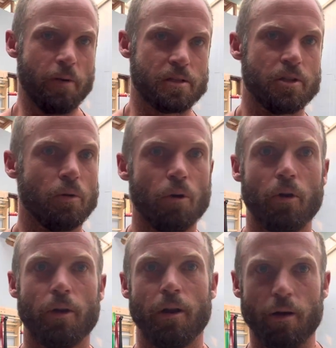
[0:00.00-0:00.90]
best in the
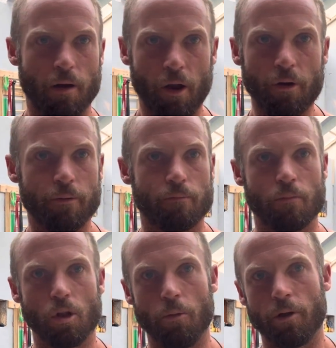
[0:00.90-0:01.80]
world at
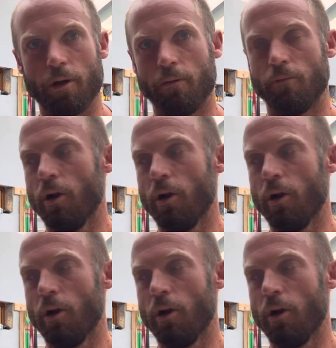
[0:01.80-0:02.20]
100-kilometer